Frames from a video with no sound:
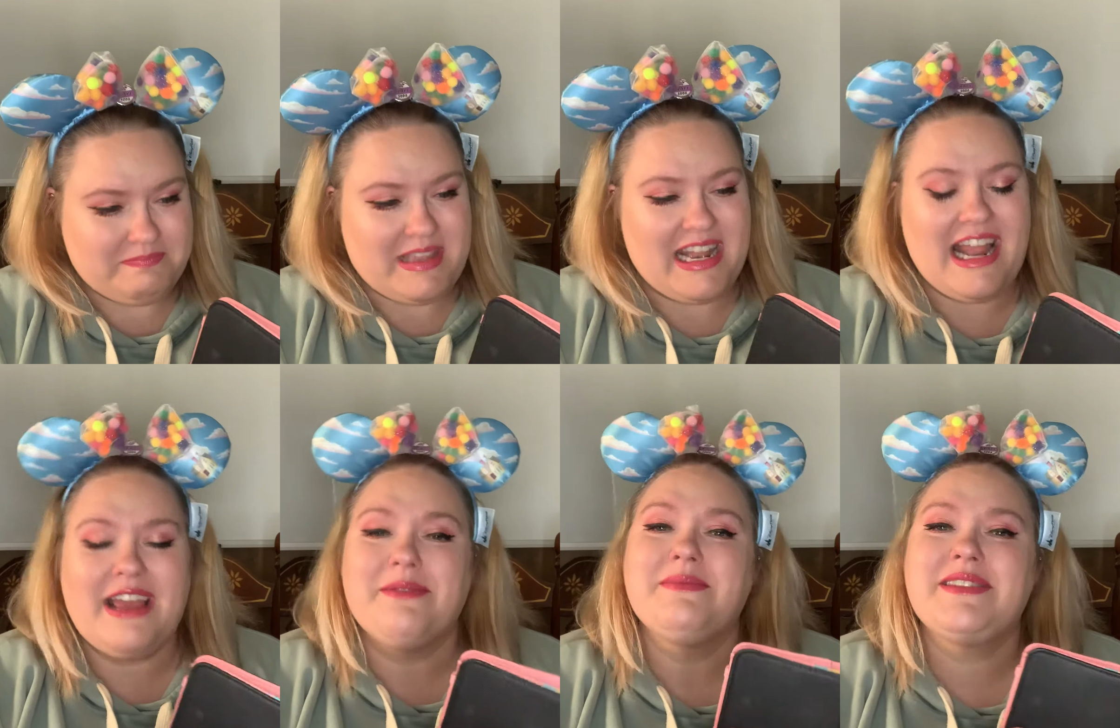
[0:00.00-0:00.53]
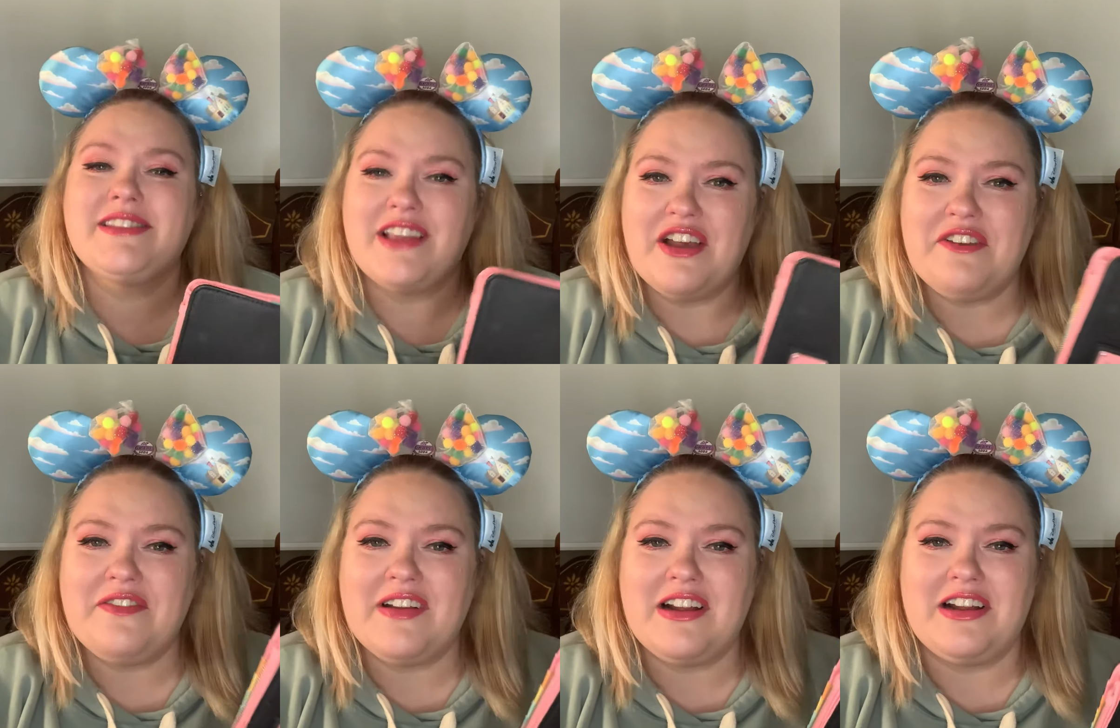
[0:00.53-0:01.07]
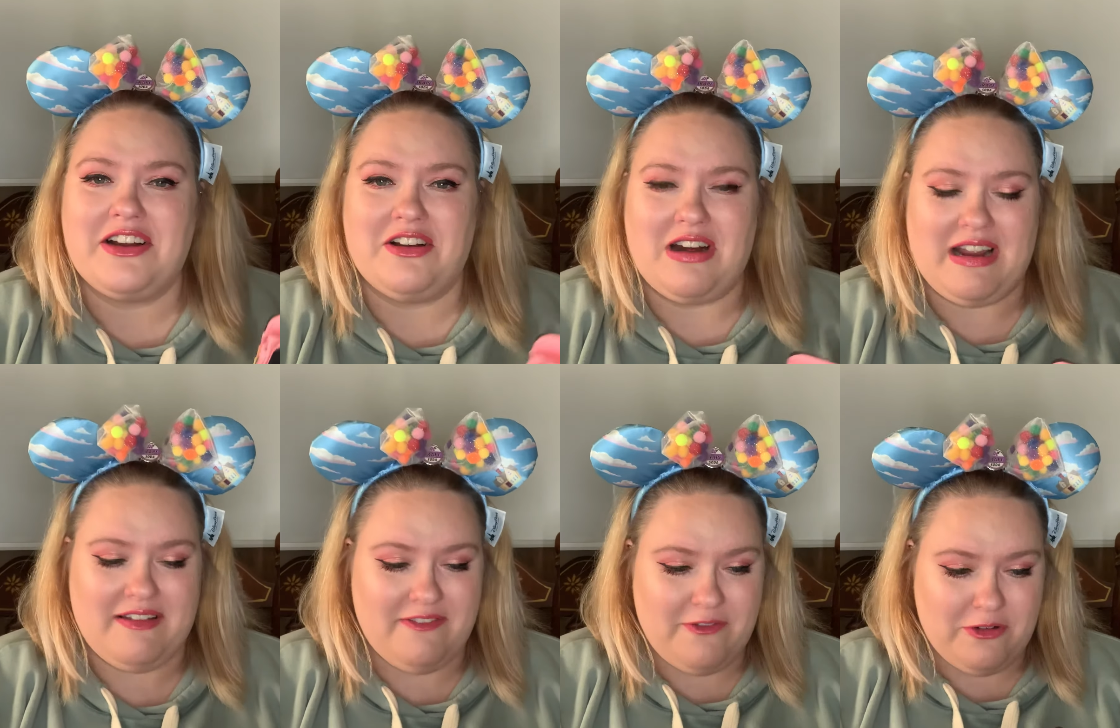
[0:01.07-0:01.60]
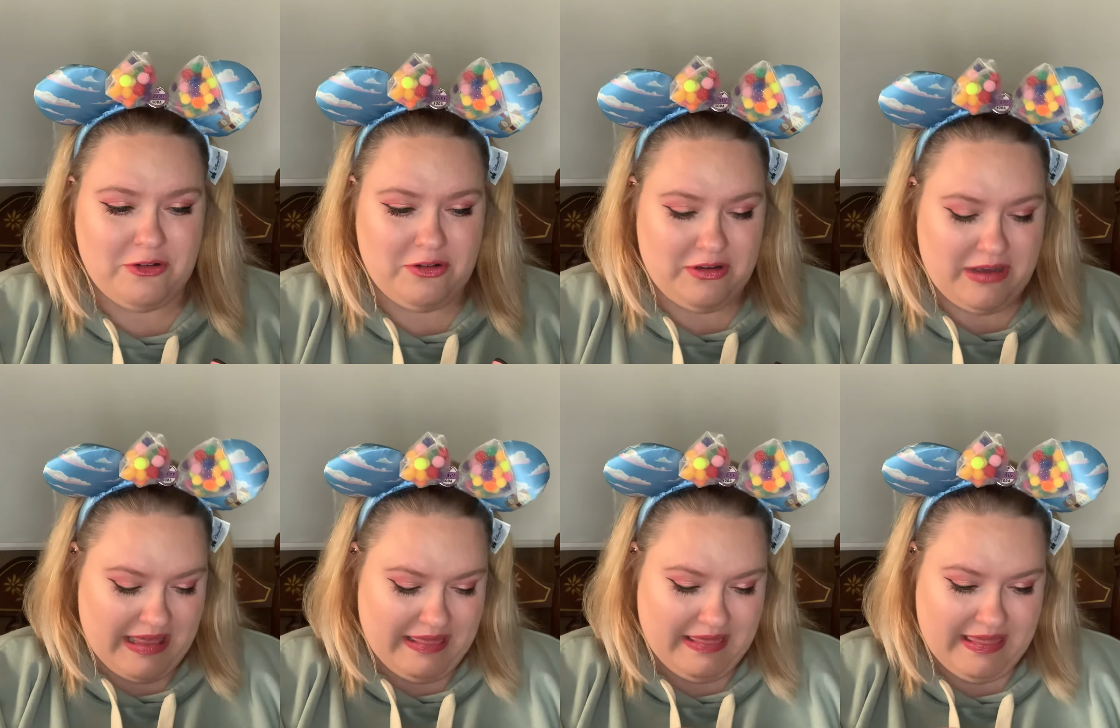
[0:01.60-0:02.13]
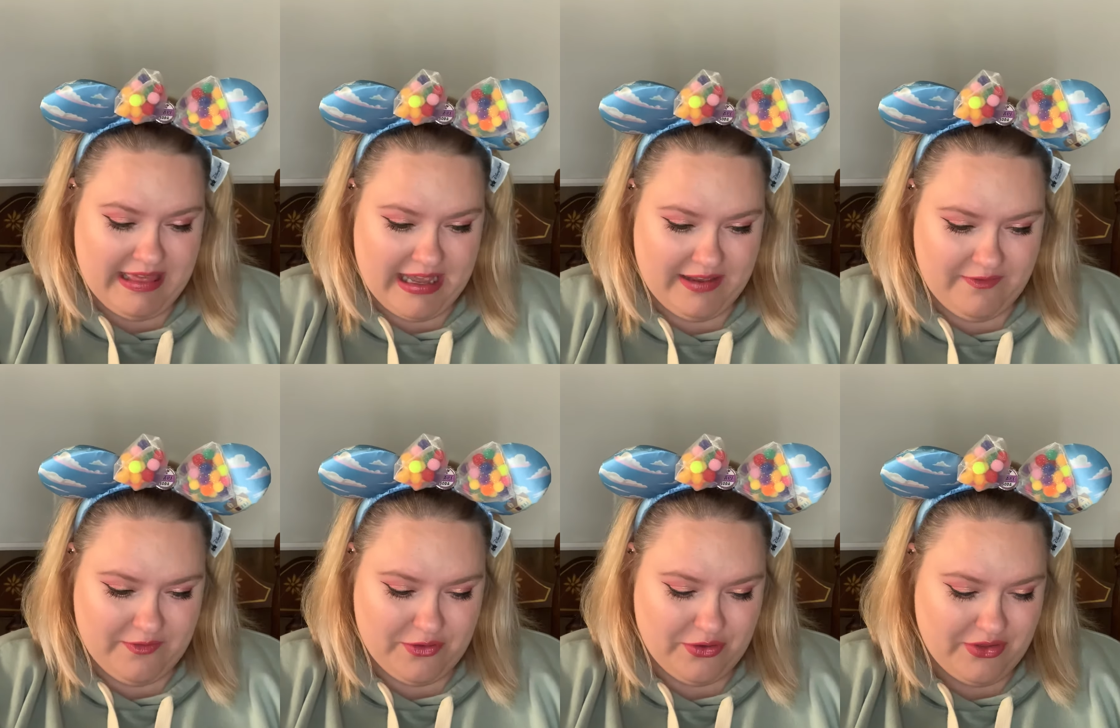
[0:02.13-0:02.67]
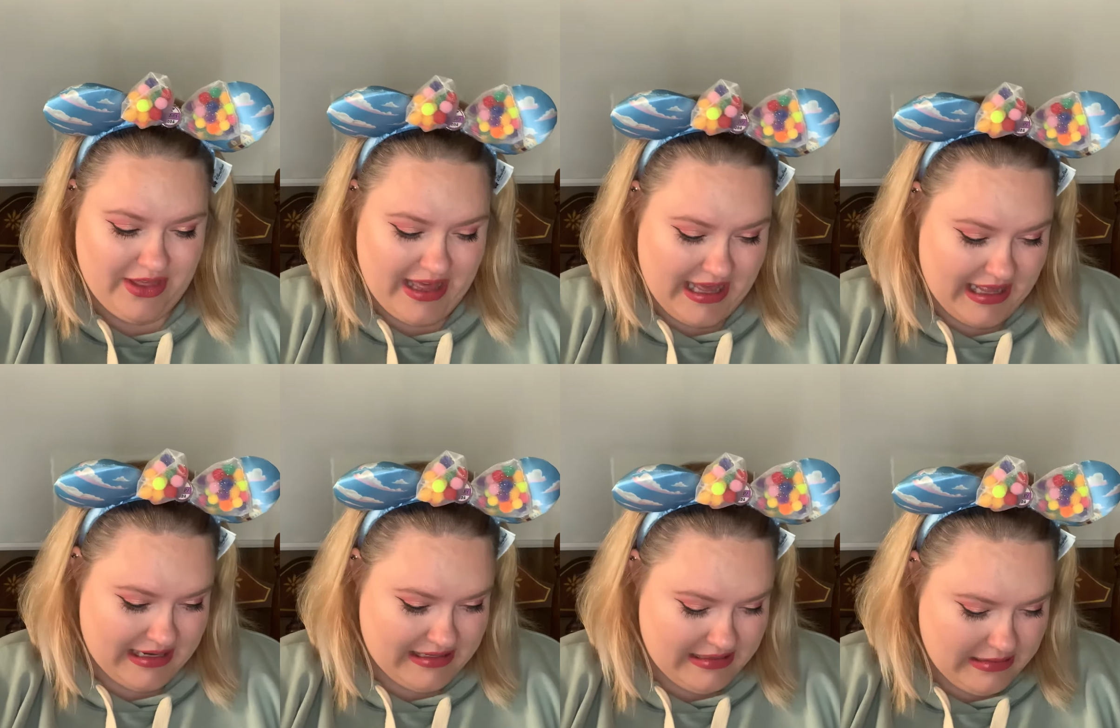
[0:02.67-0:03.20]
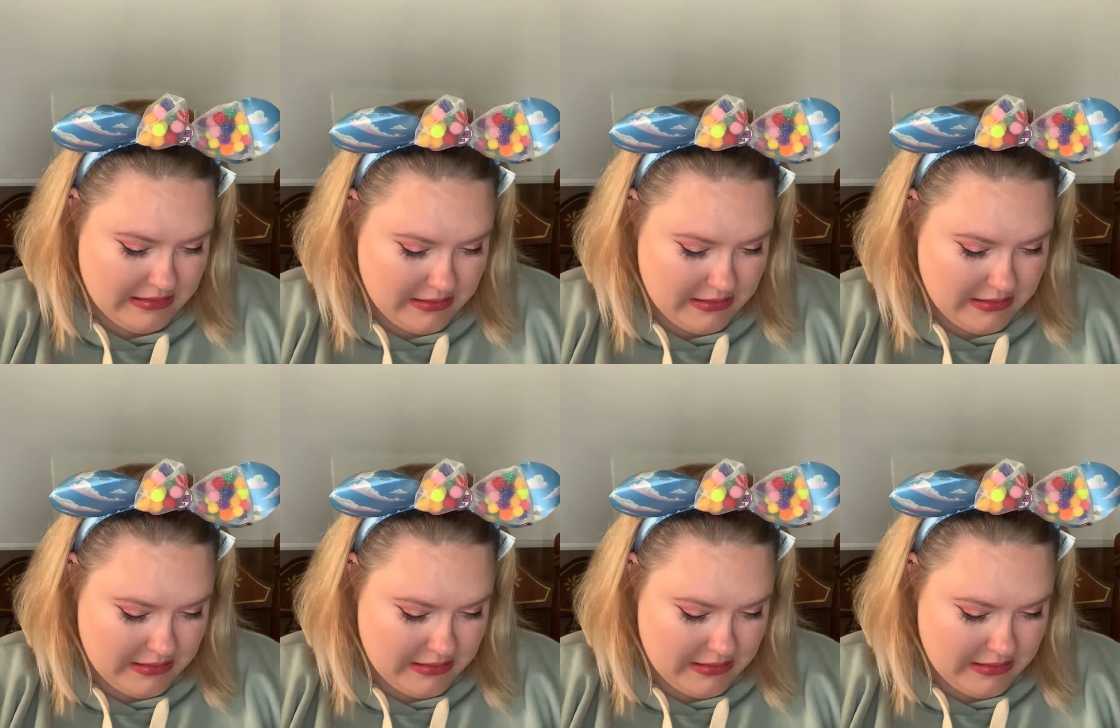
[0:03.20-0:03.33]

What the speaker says: And I am so very grateful and thankful that